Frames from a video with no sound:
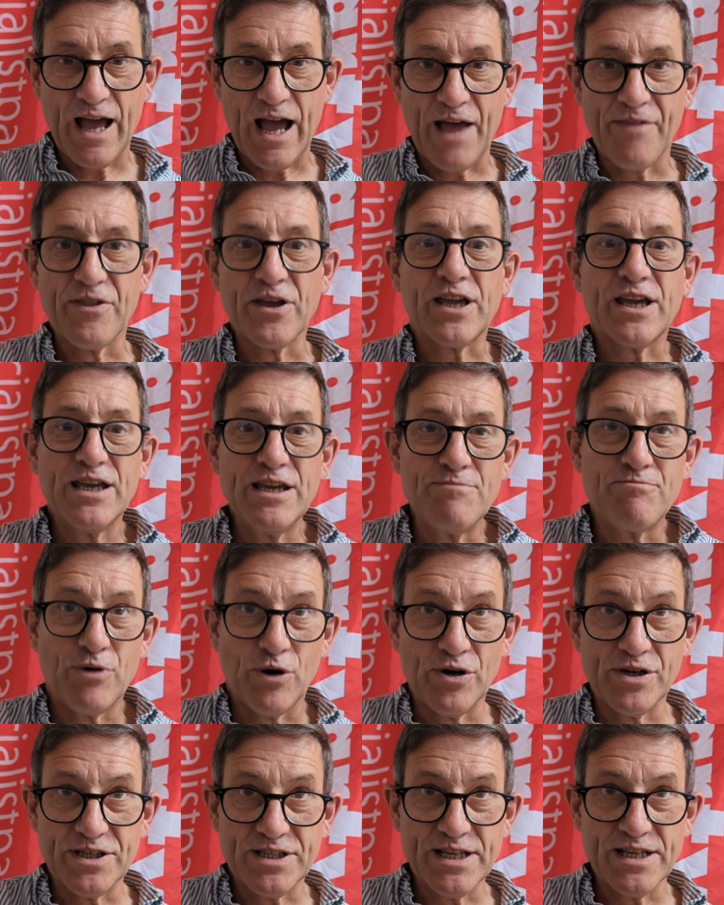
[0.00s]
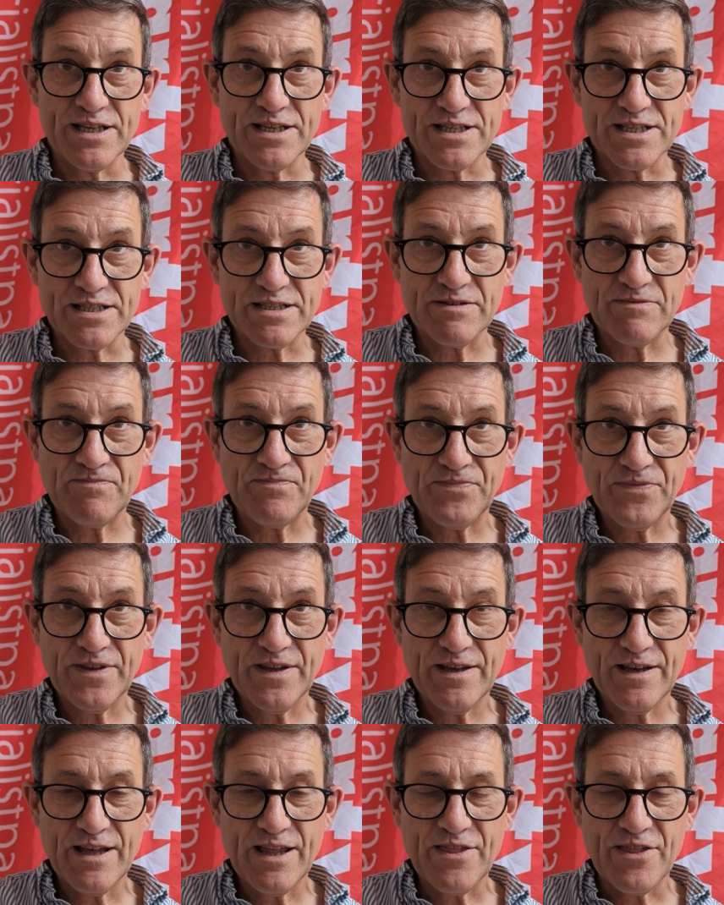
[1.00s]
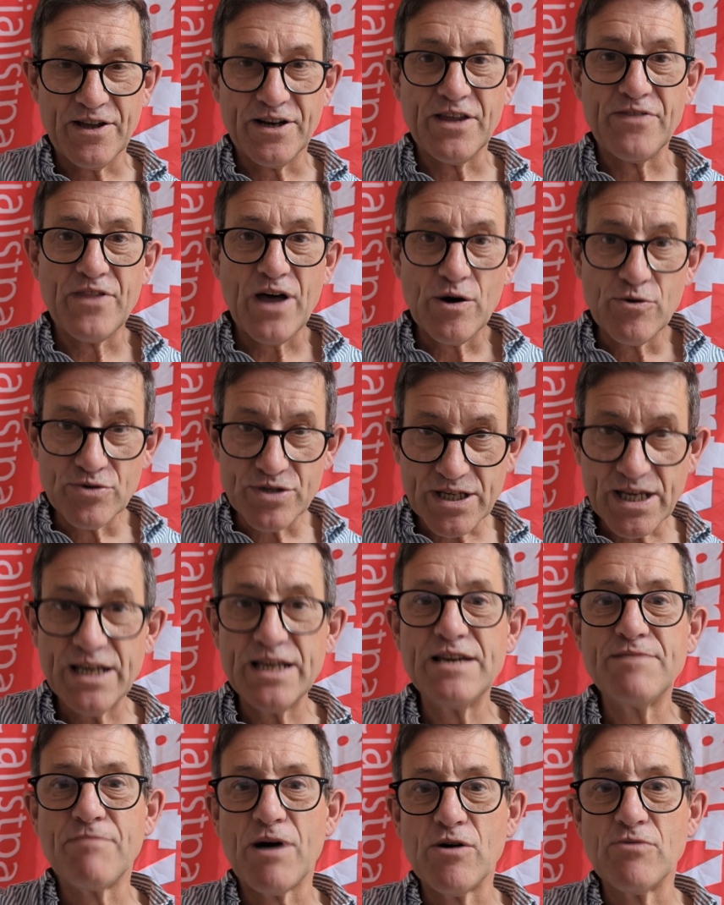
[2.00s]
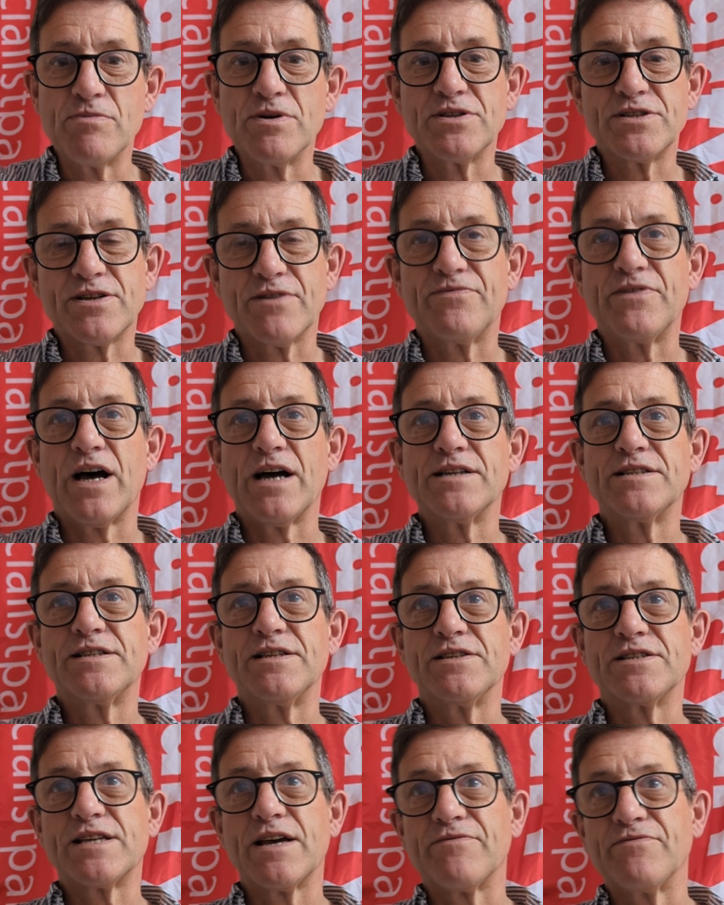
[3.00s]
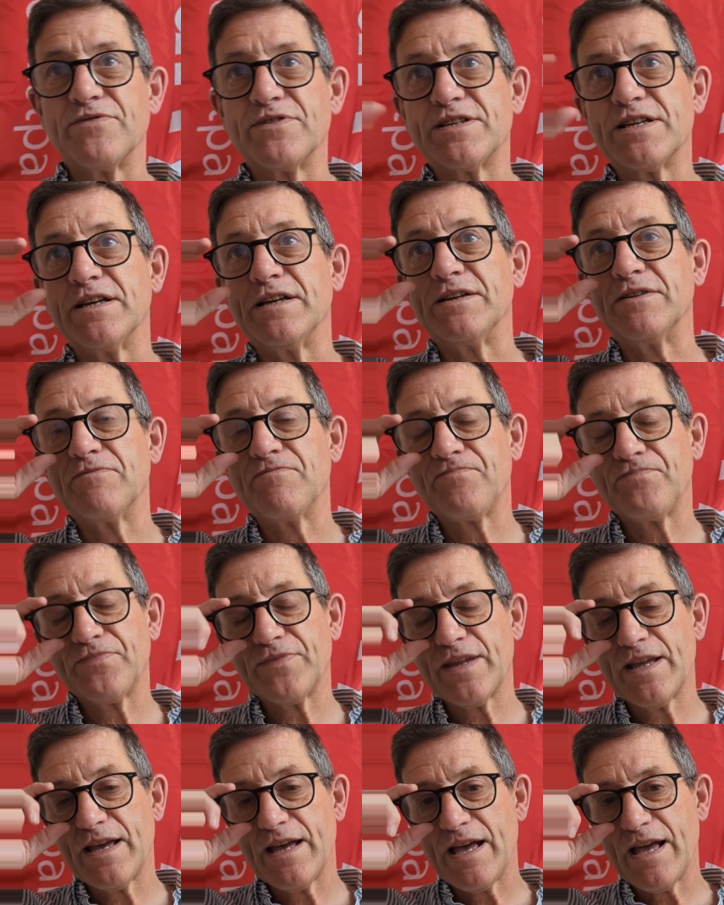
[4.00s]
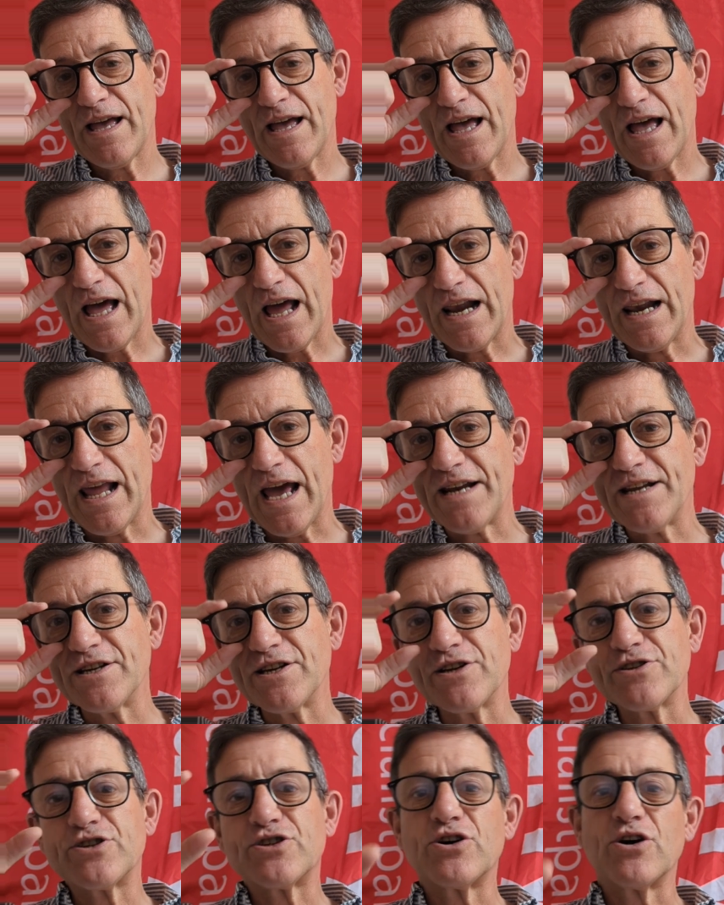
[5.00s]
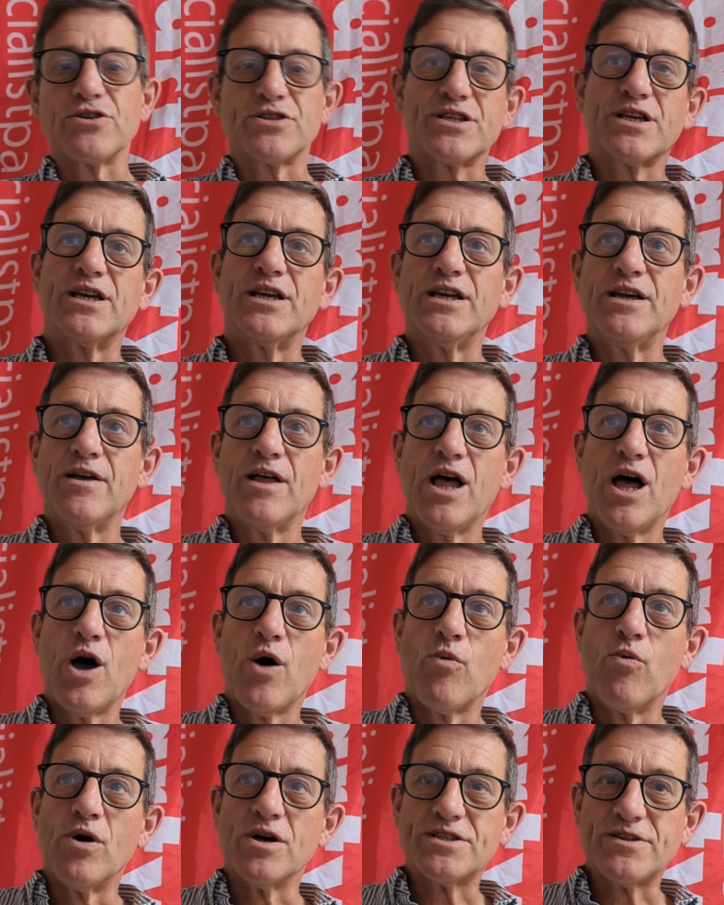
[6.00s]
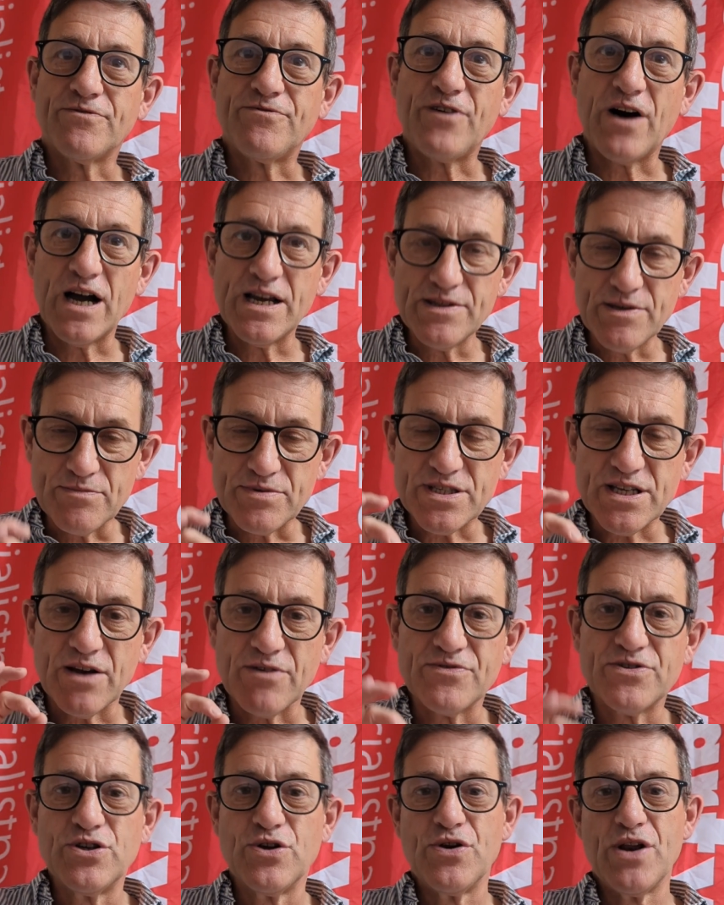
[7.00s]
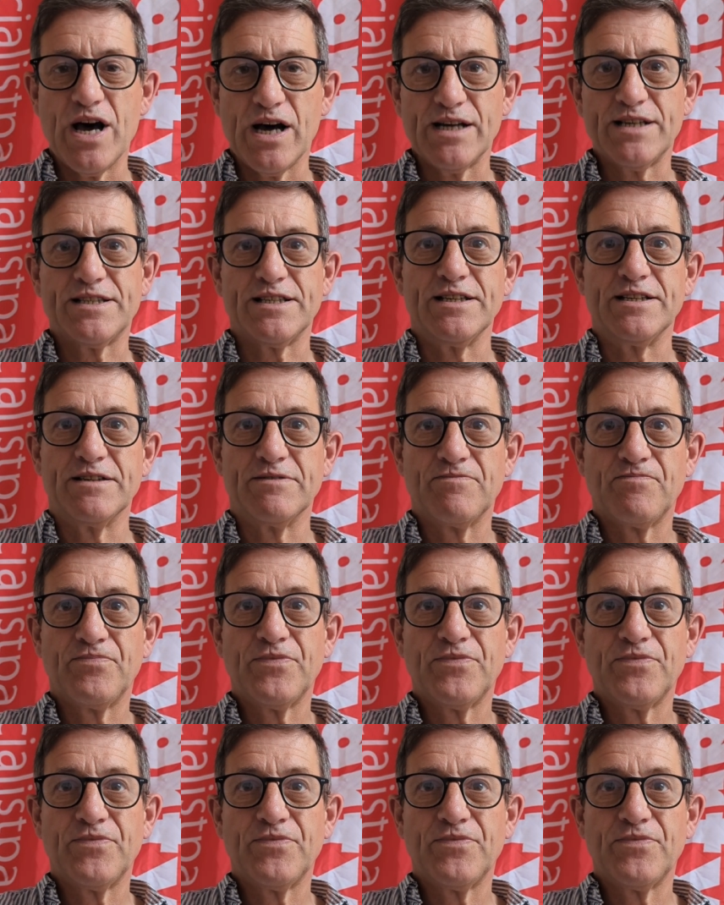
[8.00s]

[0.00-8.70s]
And the key point is that in those key moments of 1917, Lenin and Trotsky were to find themselves united